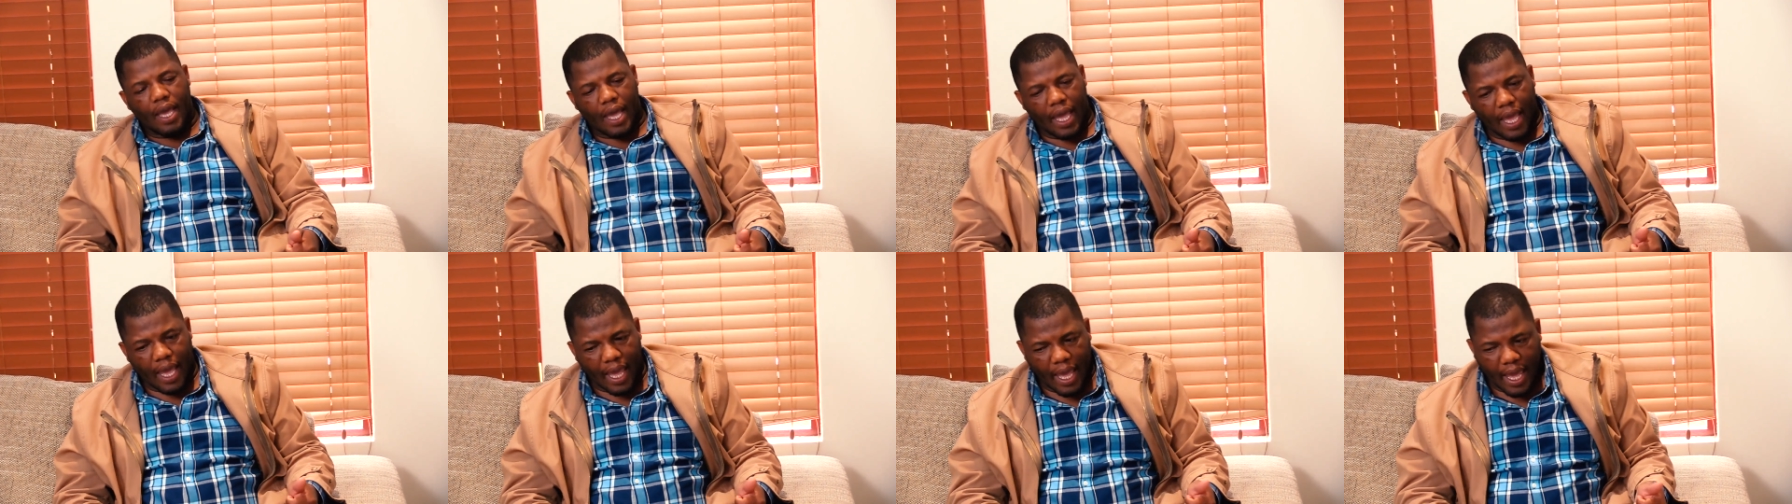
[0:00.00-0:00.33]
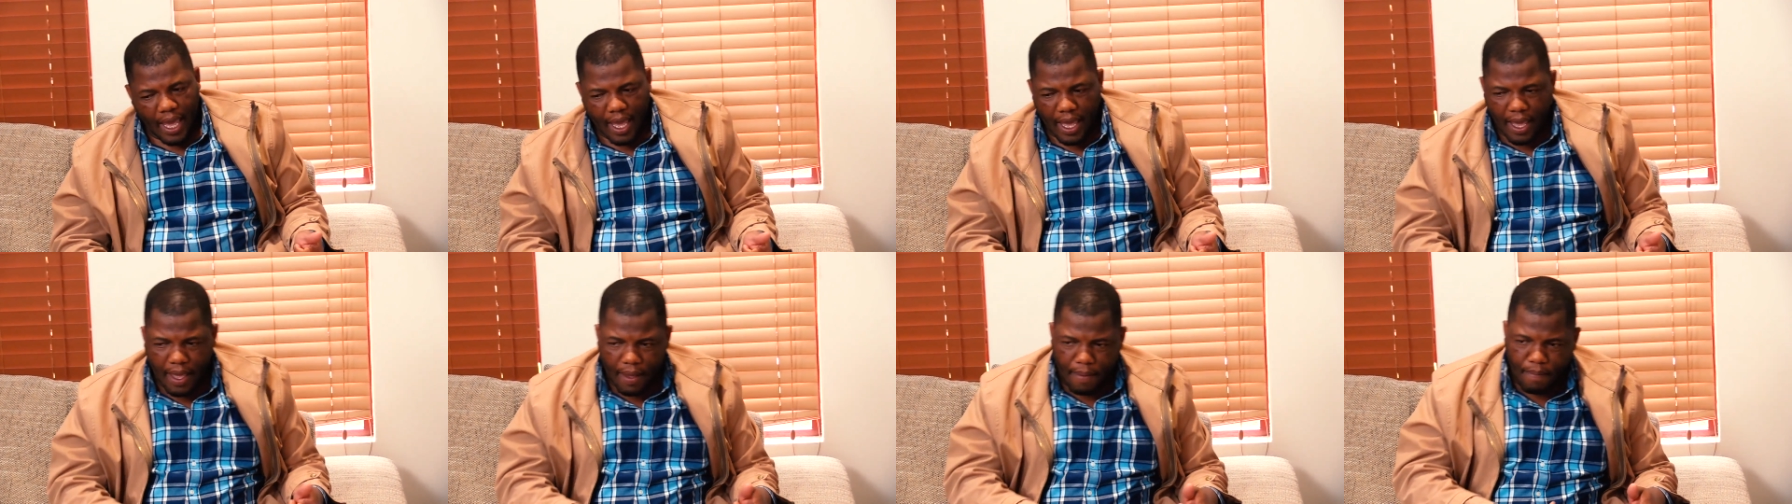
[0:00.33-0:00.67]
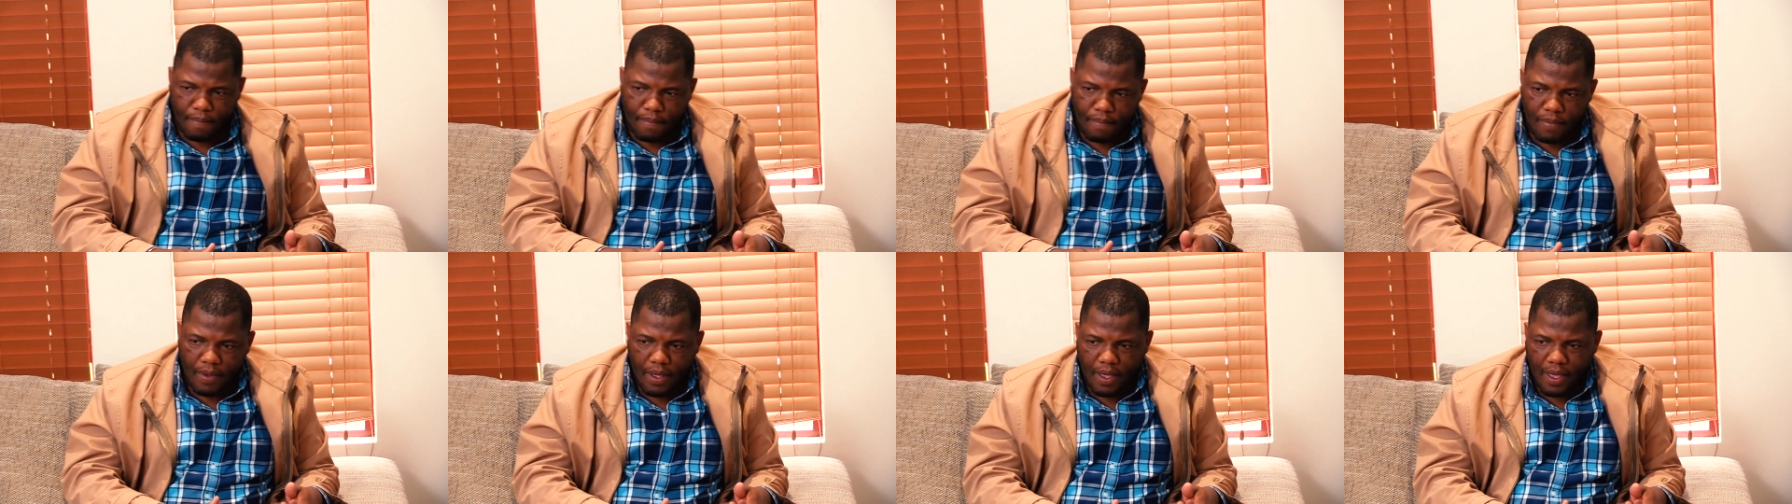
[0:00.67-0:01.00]

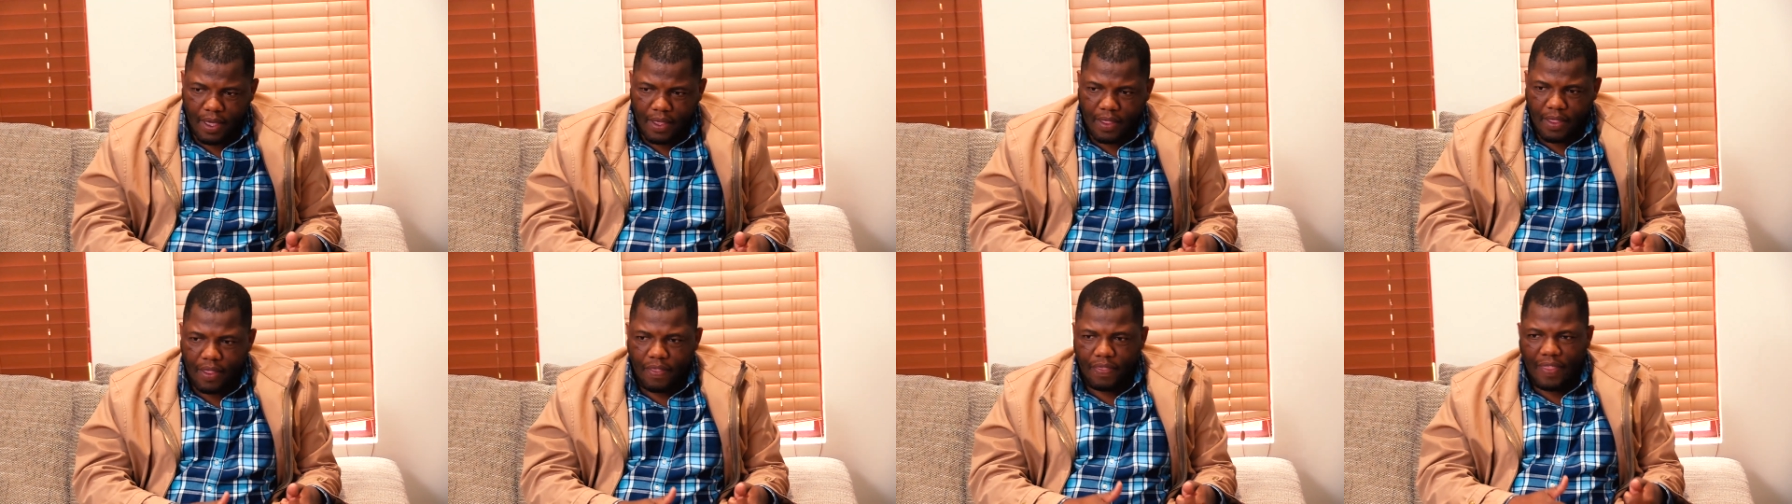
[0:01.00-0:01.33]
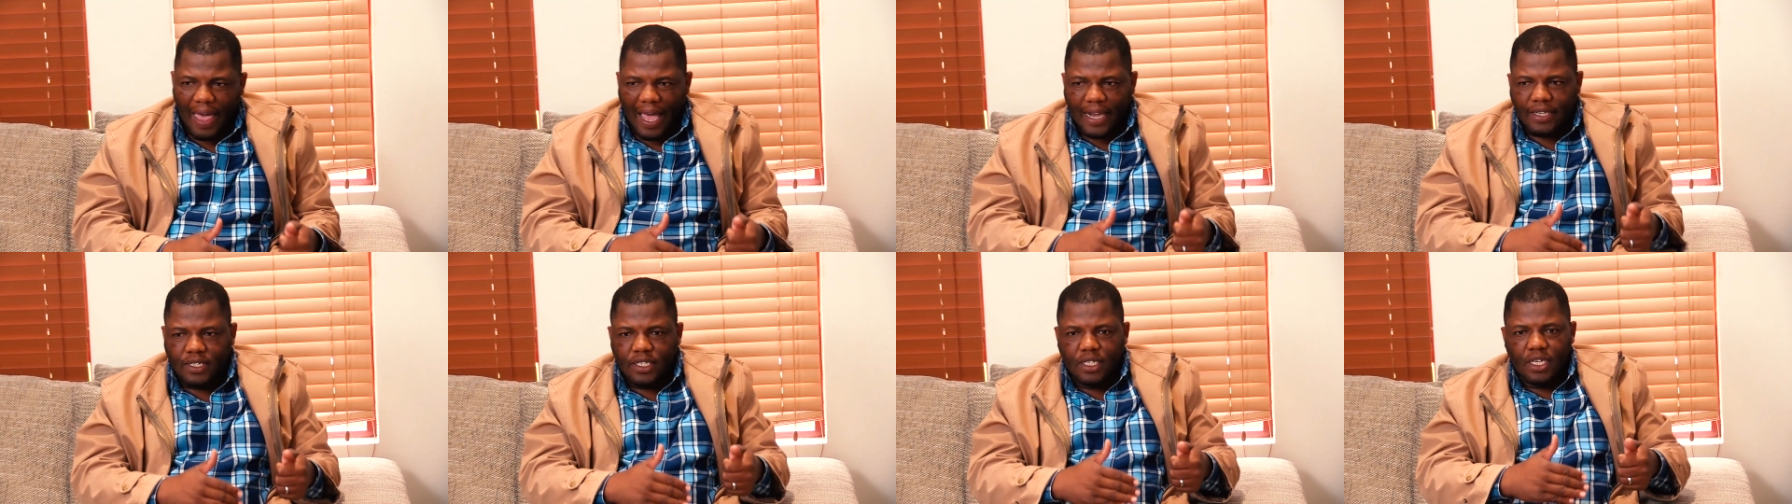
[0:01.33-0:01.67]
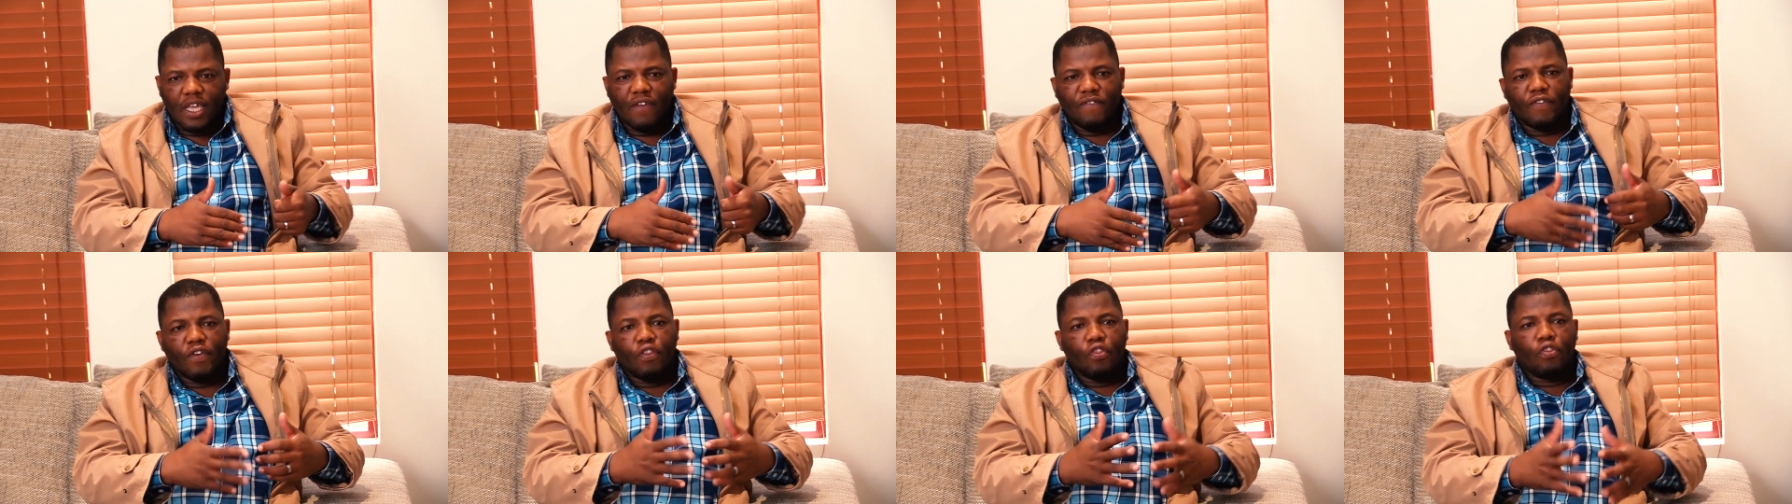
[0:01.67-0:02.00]
um, that
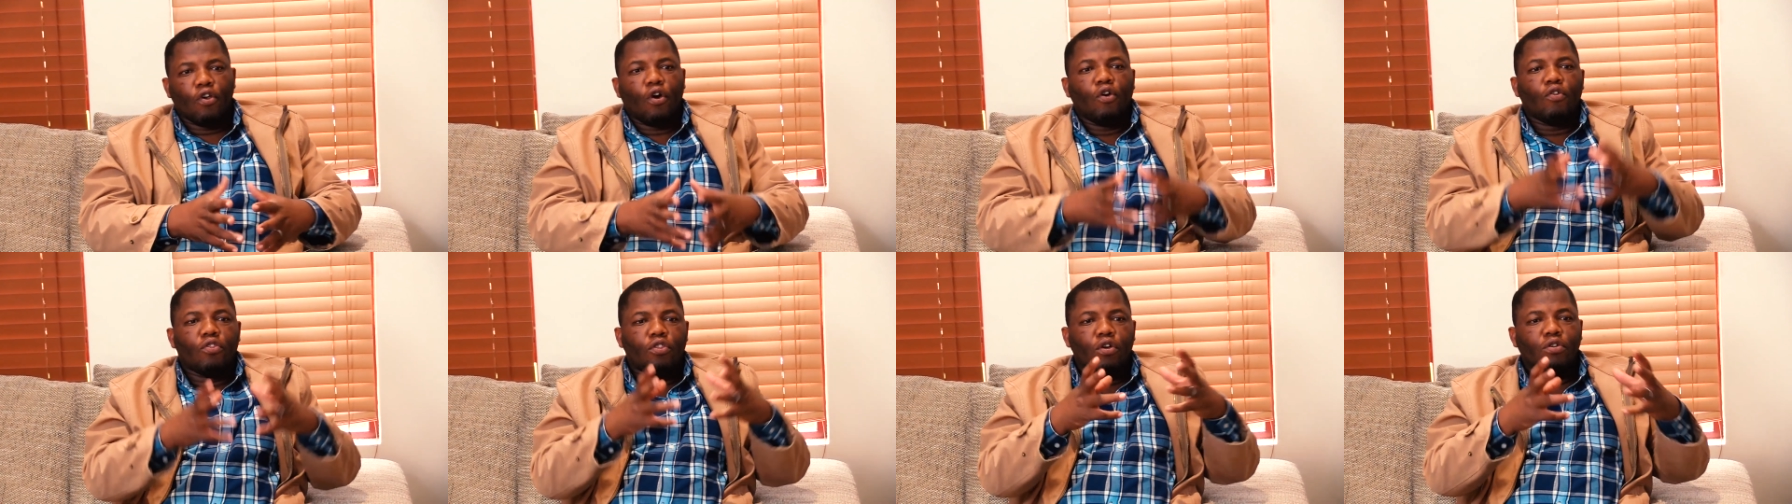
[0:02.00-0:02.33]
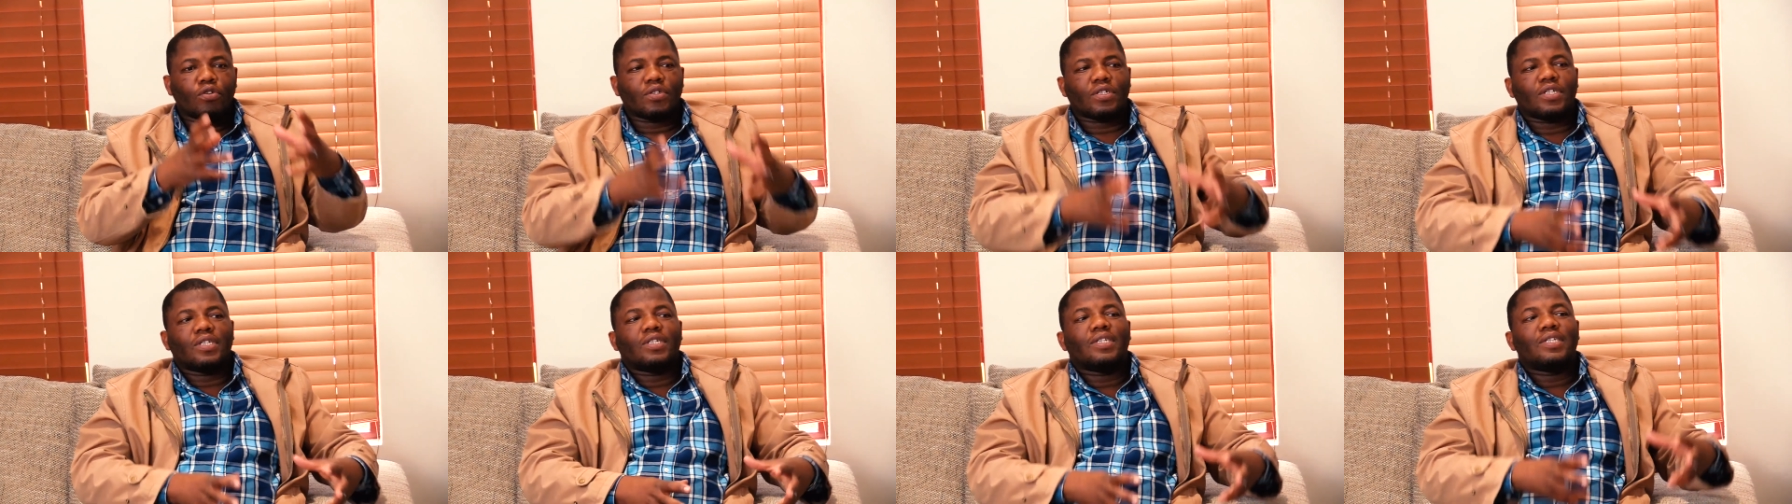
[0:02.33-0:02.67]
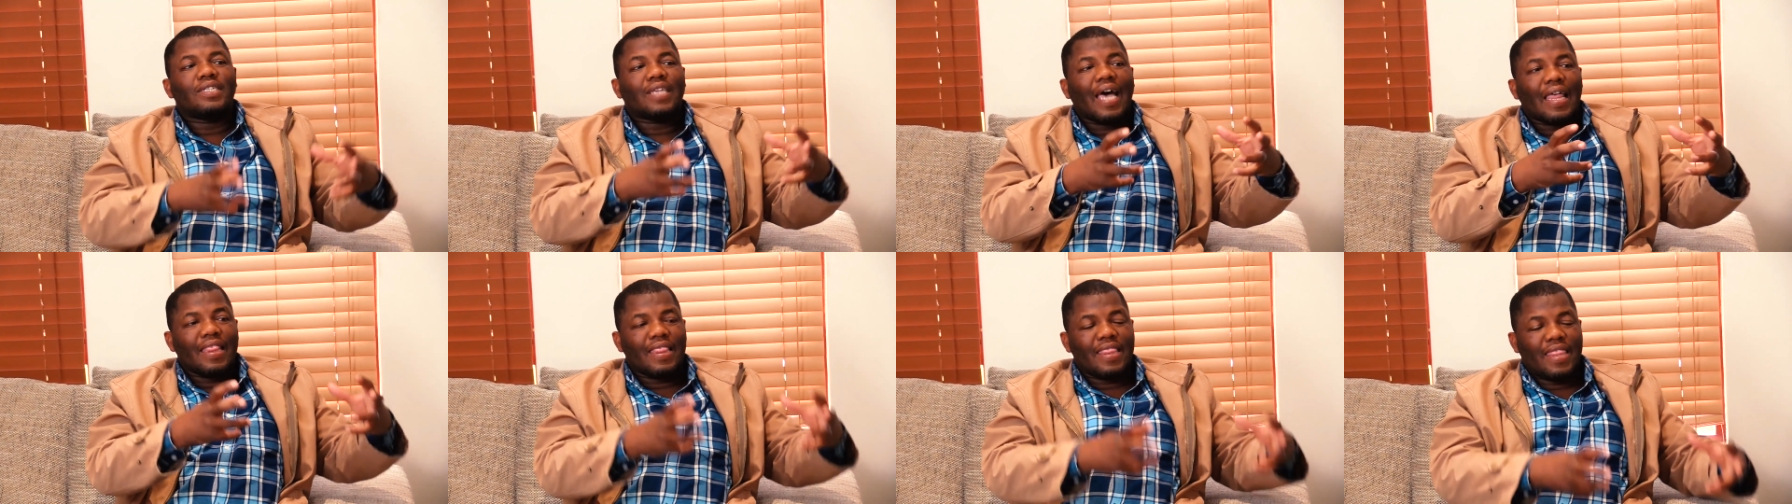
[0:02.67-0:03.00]
even though those
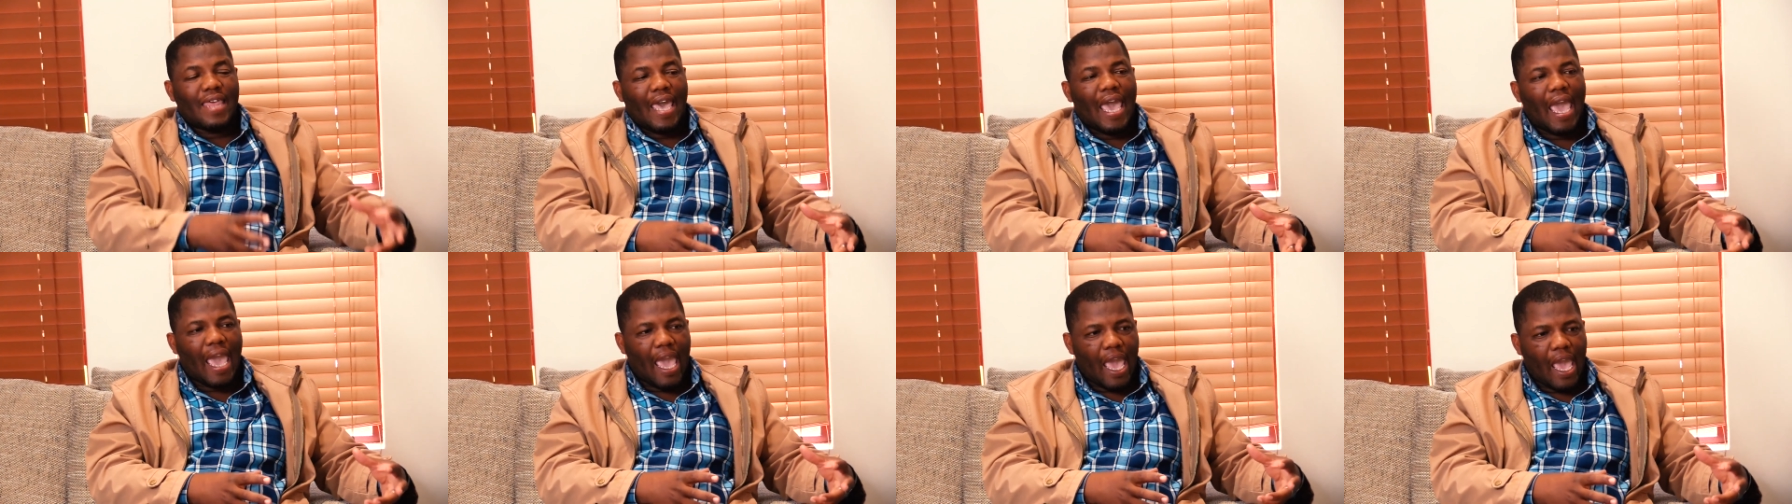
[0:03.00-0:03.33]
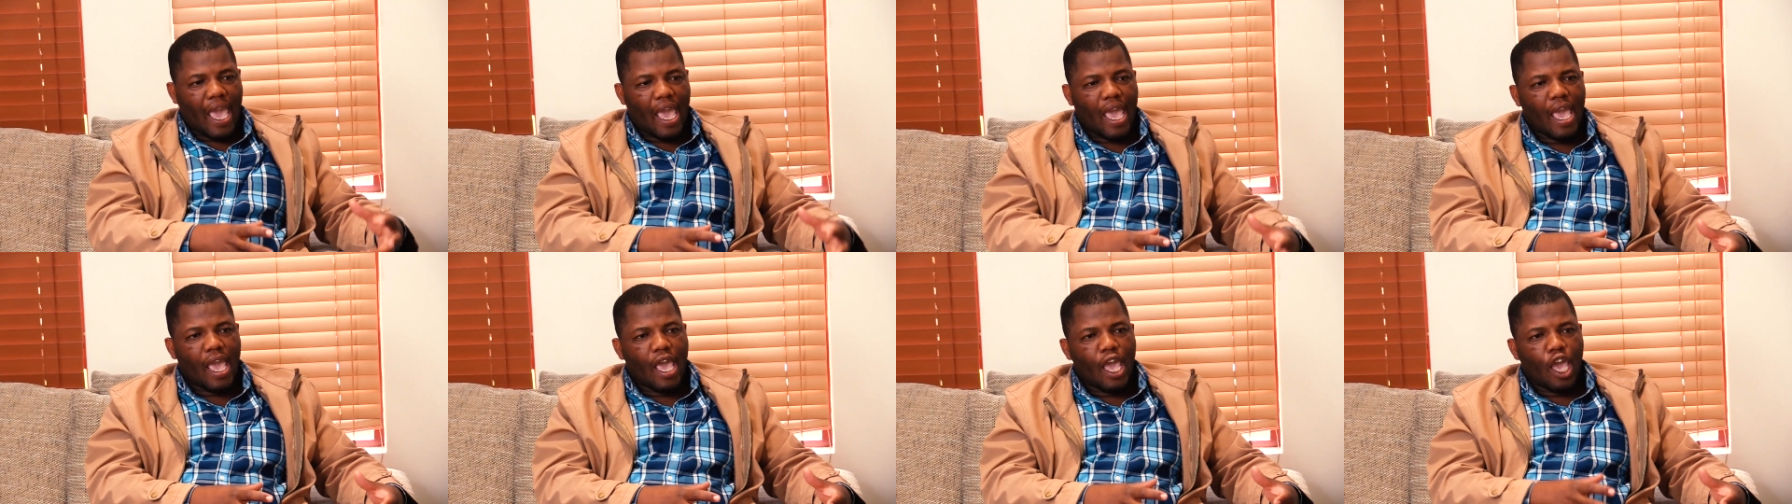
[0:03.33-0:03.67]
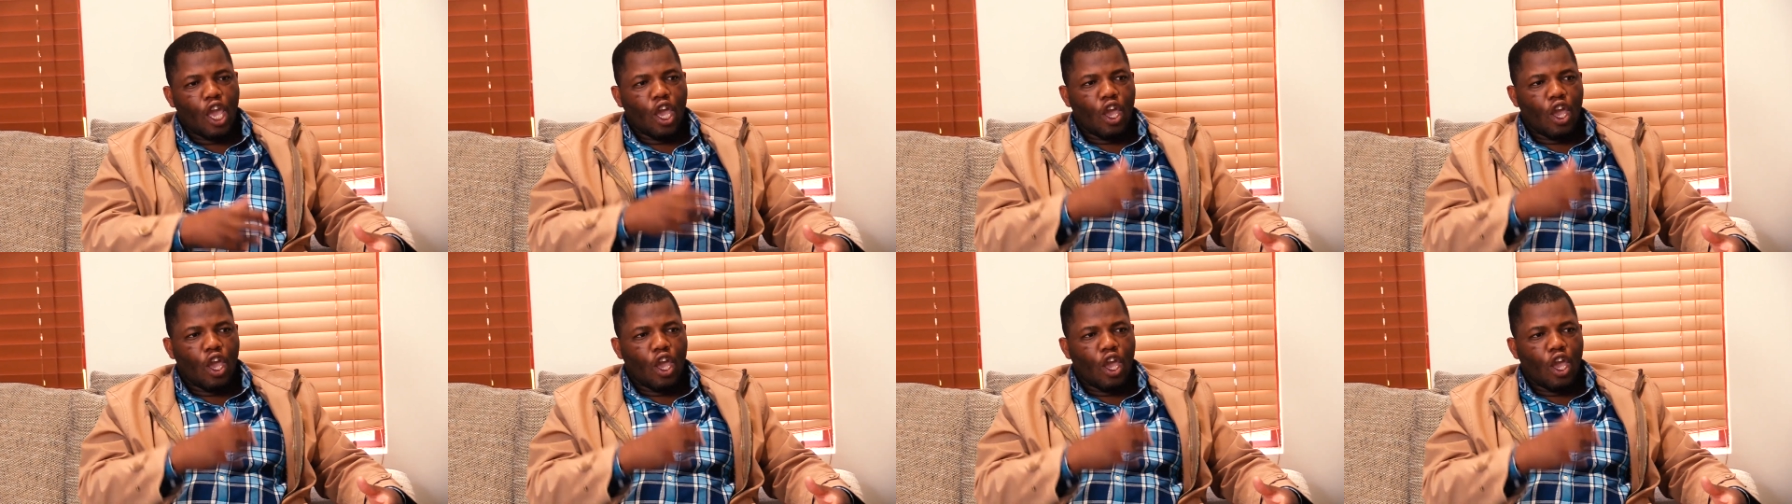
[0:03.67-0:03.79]
reasons are there,